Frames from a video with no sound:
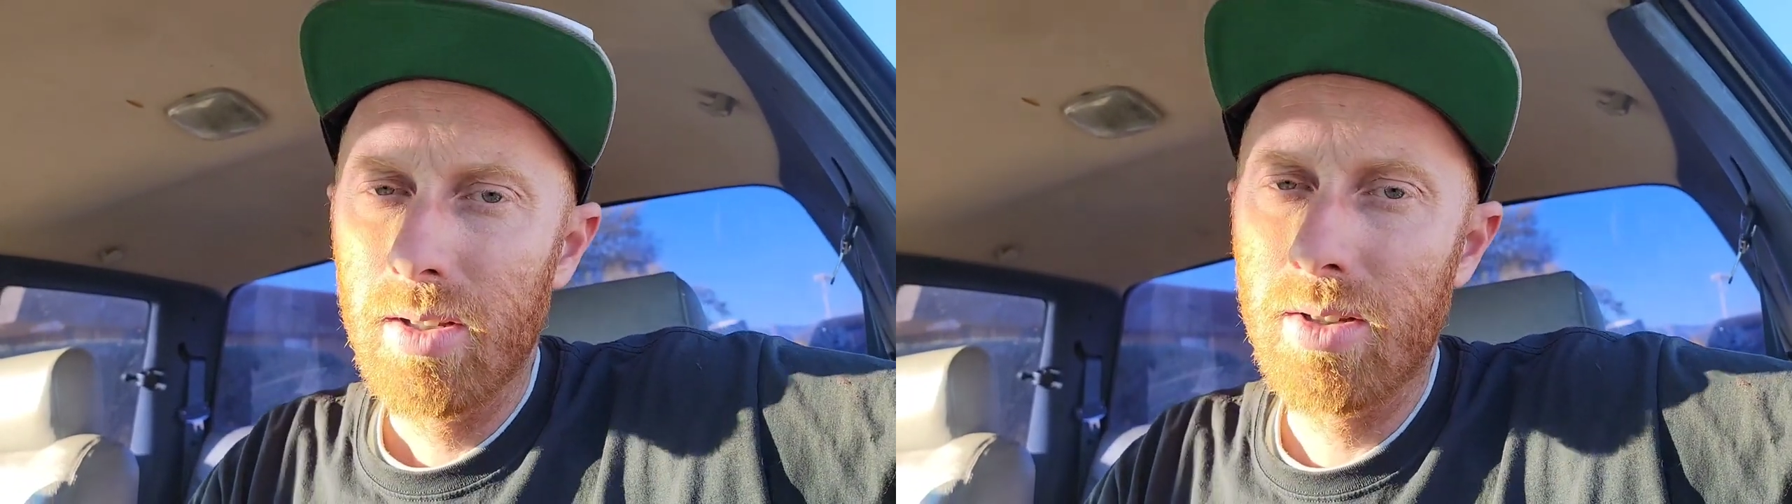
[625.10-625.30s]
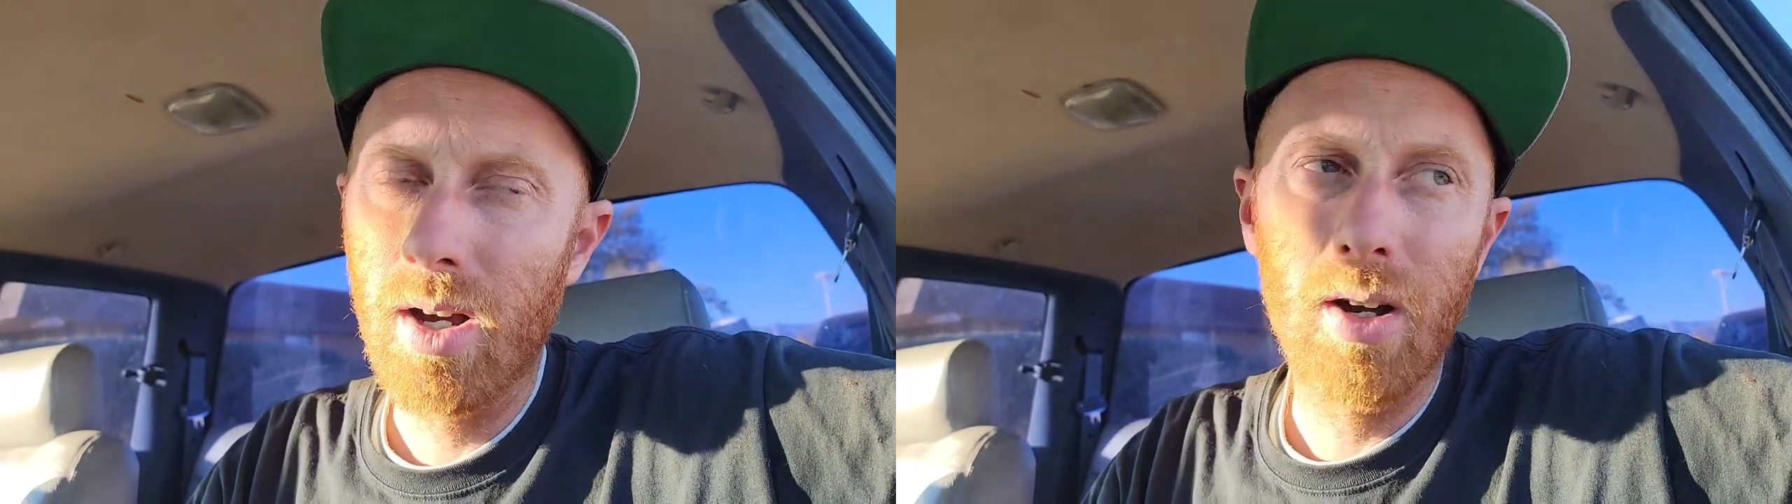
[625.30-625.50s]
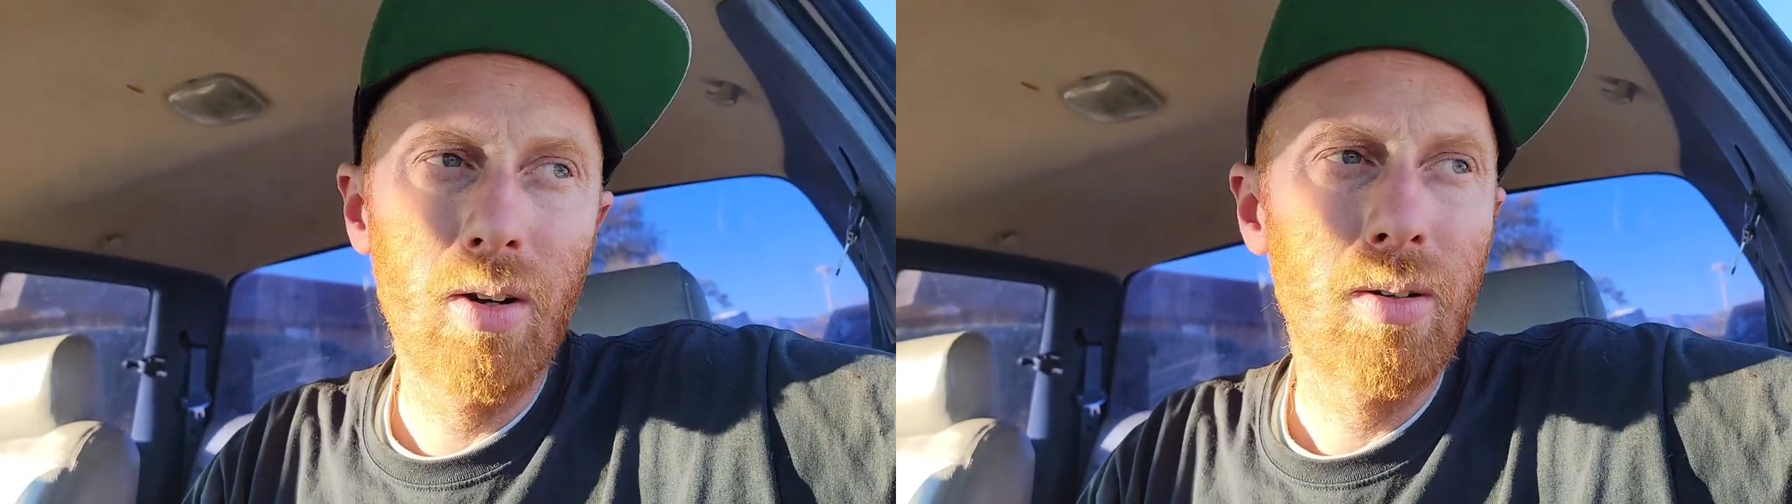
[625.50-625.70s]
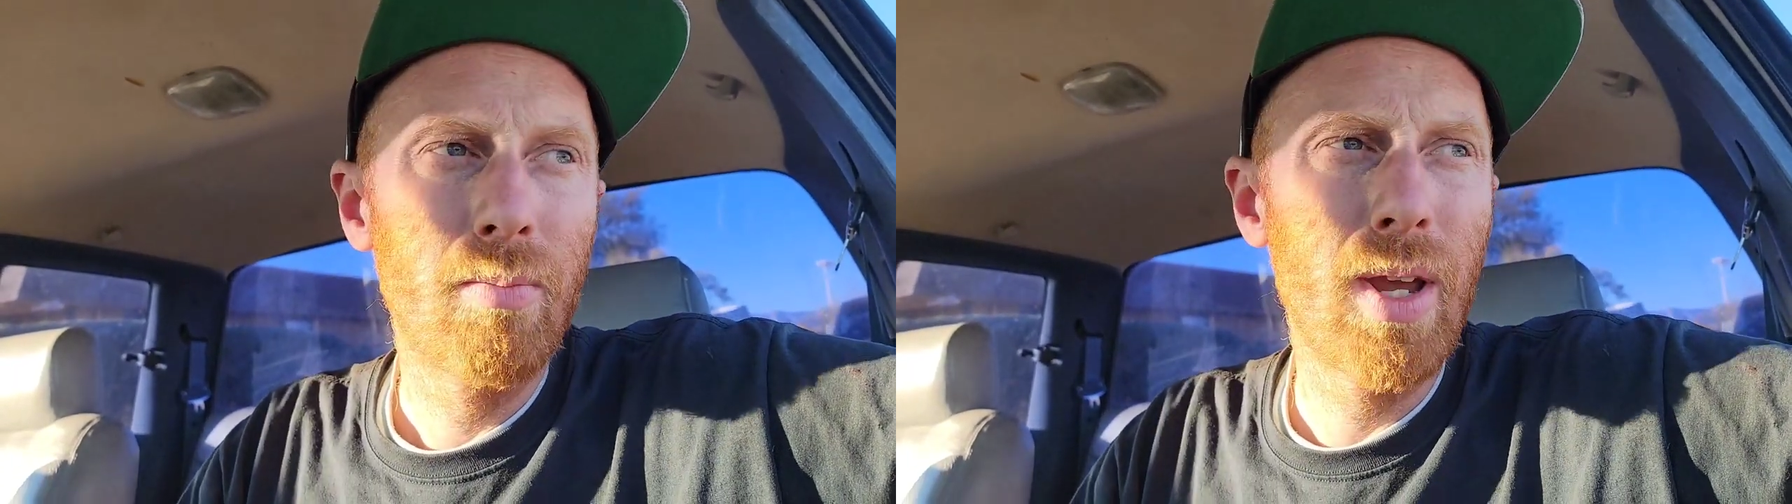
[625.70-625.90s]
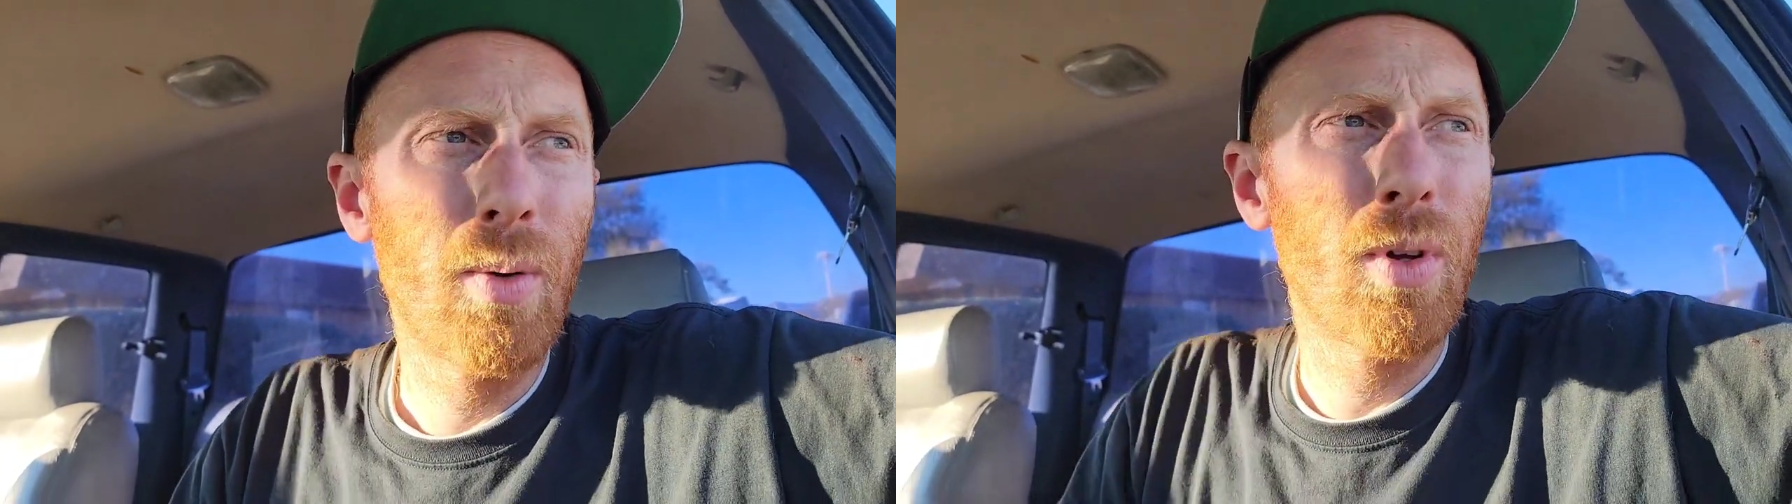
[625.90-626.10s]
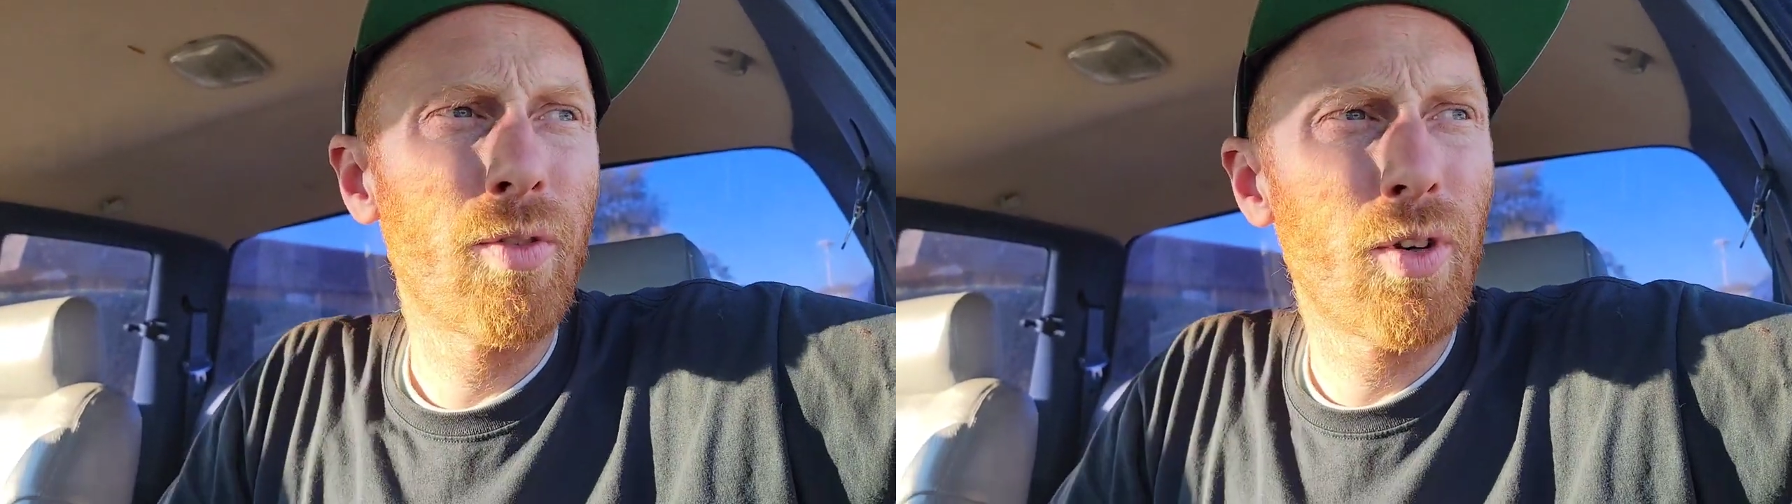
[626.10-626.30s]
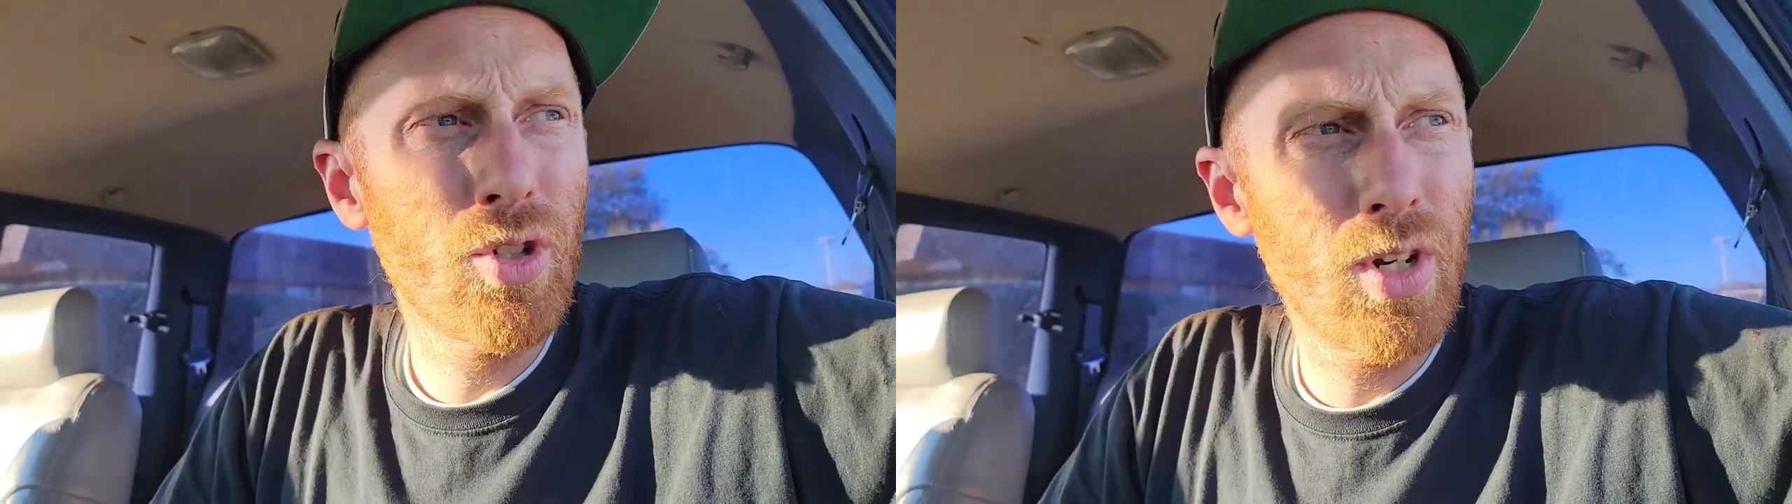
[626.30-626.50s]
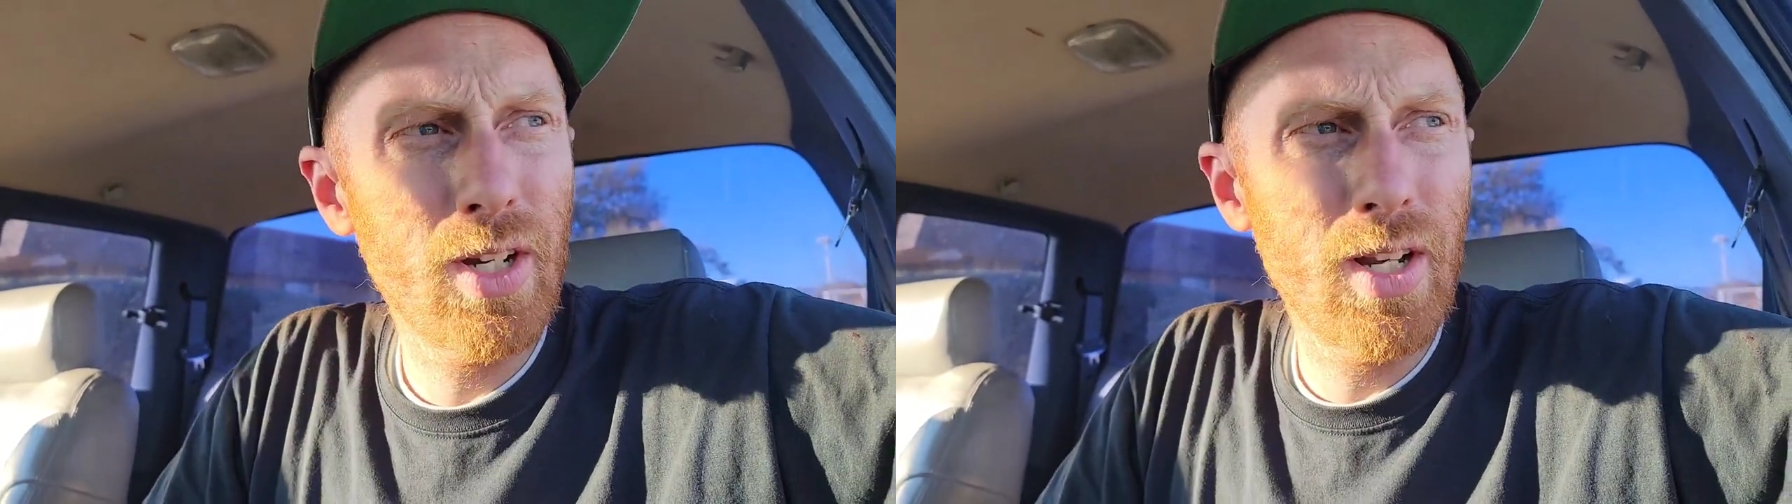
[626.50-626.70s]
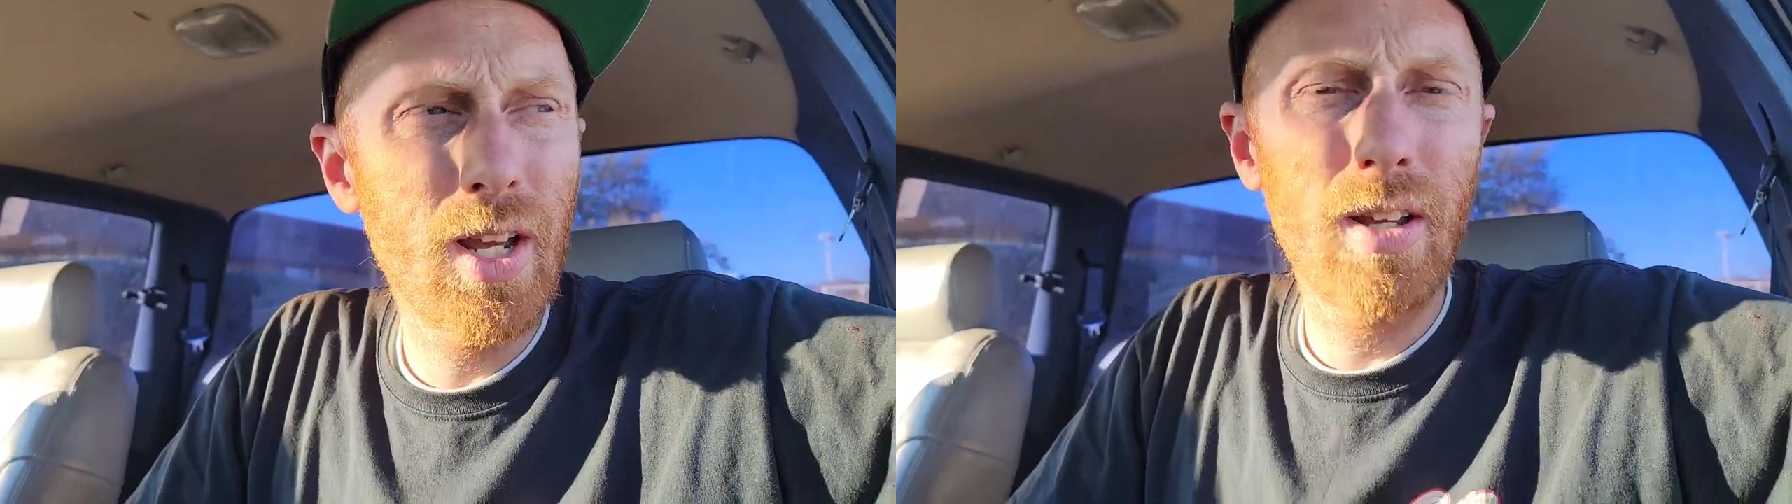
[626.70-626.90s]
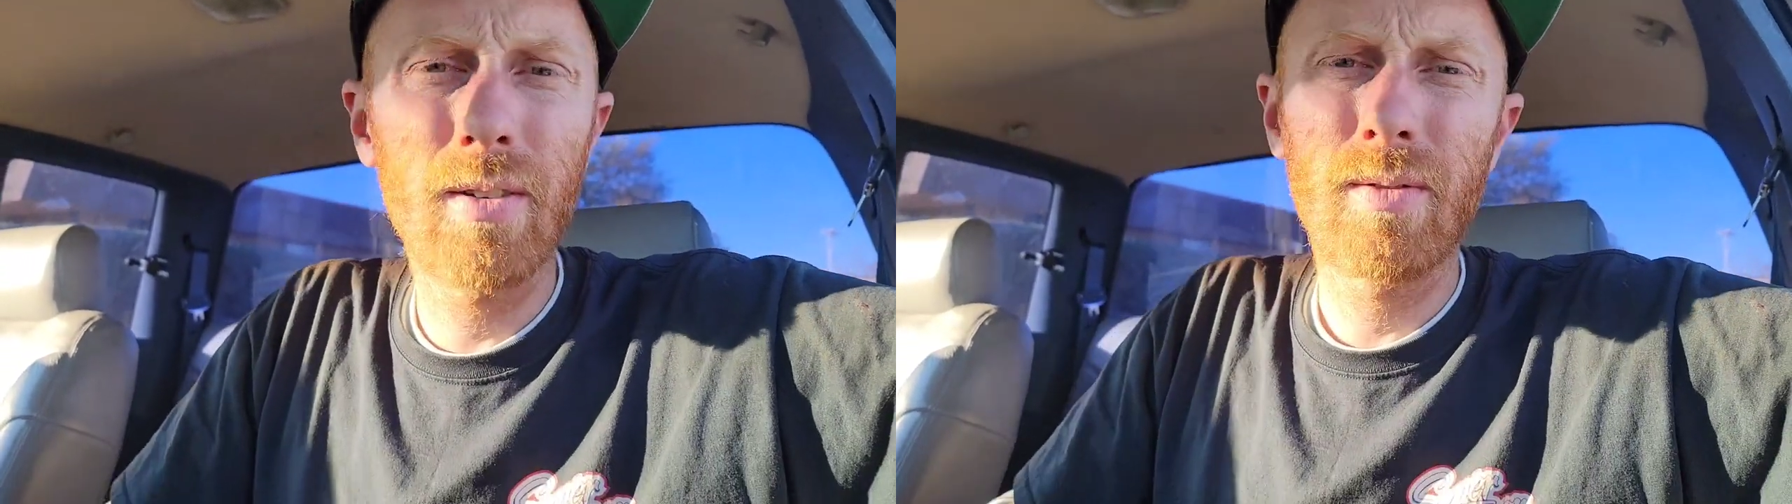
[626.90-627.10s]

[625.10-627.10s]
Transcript: So, man, what a frustrating day.